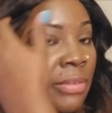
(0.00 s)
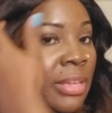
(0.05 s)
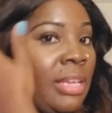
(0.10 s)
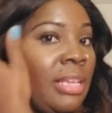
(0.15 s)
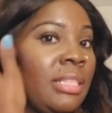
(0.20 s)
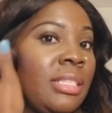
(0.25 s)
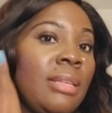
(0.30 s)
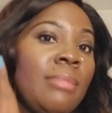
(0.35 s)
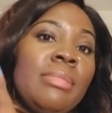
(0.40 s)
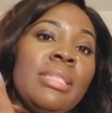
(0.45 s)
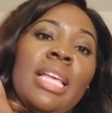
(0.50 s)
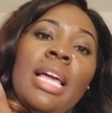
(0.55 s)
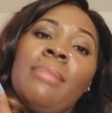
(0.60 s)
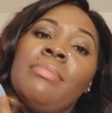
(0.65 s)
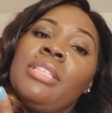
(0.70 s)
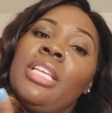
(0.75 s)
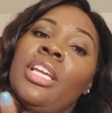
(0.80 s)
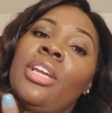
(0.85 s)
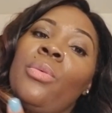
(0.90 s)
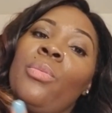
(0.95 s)
is,
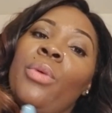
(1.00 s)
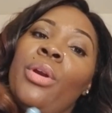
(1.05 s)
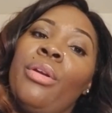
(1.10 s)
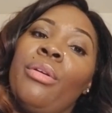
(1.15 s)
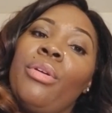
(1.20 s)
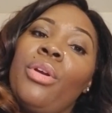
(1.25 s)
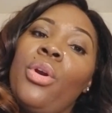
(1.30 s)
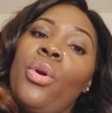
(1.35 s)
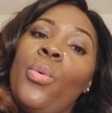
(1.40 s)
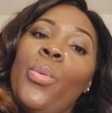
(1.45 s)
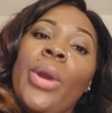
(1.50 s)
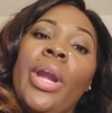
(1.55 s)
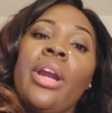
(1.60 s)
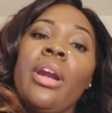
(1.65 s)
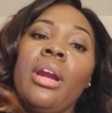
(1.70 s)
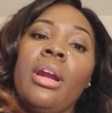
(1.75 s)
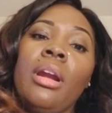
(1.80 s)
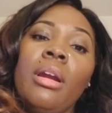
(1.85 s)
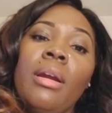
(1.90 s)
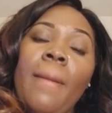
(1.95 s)
sometimes it could work
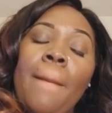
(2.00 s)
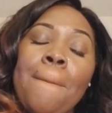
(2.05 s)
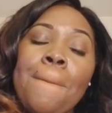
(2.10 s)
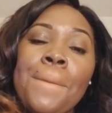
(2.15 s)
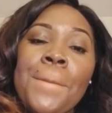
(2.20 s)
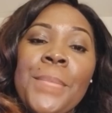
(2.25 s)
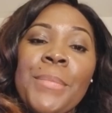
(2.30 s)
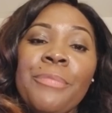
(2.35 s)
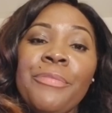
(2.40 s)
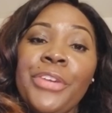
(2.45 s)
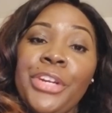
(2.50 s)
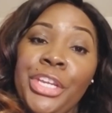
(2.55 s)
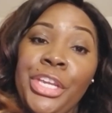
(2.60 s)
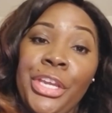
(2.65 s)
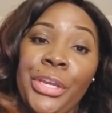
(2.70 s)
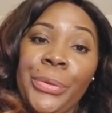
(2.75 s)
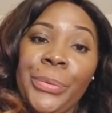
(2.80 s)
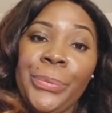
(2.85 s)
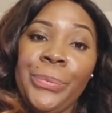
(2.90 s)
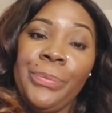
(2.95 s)
quicker for
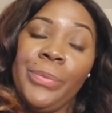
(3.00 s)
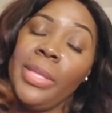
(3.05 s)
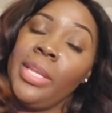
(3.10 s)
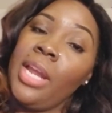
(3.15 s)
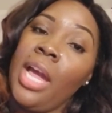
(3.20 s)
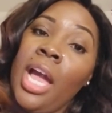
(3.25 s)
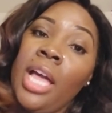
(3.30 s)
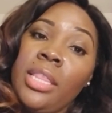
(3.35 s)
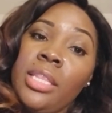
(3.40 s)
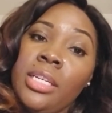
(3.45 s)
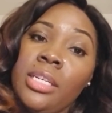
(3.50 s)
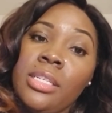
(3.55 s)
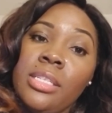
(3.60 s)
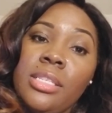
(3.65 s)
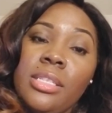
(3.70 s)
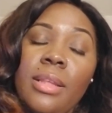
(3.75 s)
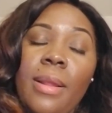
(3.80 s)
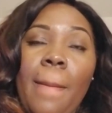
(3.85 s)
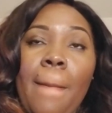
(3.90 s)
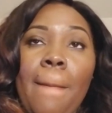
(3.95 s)
you than
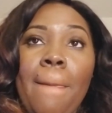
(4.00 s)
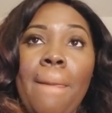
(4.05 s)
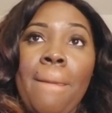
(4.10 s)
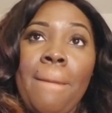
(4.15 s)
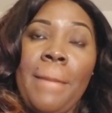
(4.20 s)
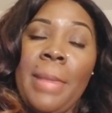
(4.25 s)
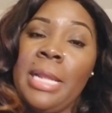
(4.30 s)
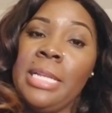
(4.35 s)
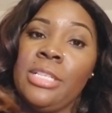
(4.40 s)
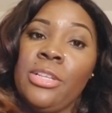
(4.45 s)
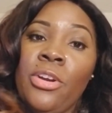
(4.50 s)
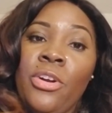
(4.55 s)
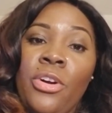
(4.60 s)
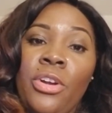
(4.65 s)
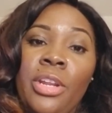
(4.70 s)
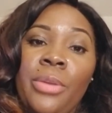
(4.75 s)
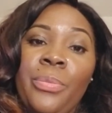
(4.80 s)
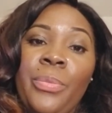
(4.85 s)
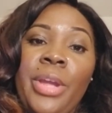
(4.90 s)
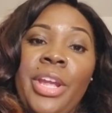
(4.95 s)
others. It's
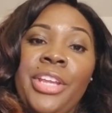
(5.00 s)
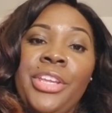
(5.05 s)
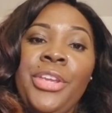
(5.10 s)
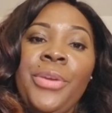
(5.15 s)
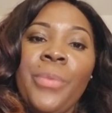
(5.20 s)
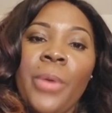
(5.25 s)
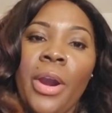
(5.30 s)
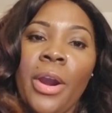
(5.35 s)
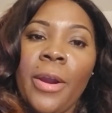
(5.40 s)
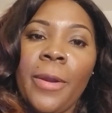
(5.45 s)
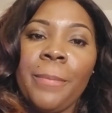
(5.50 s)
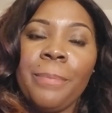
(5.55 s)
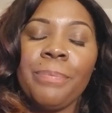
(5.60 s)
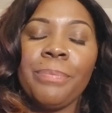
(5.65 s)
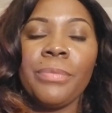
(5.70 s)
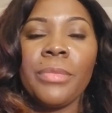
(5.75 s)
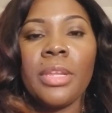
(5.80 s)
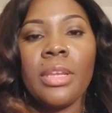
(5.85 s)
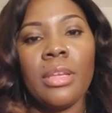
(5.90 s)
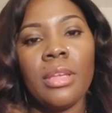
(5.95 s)
all in where you are.
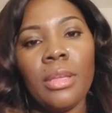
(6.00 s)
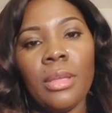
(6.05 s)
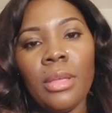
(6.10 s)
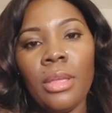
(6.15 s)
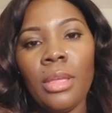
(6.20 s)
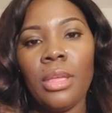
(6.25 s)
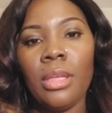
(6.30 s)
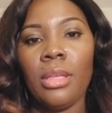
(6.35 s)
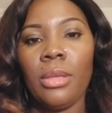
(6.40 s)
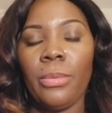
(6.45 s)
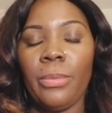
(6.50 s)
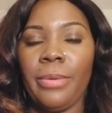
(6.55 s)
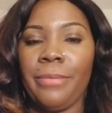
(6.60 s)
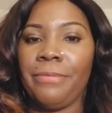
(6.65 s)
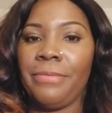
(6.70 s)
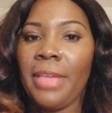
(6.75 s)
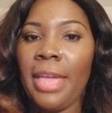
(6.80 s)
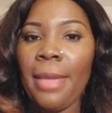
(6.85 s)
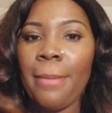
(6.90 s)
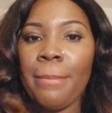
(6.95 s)

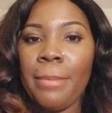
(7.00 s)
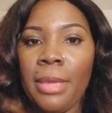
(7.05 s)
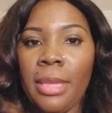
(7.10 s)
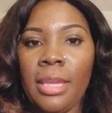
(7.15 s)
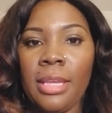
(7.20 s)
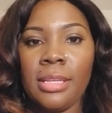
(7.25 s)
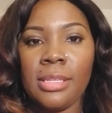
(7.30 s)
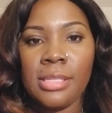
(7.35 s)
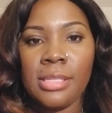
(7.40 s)
With that being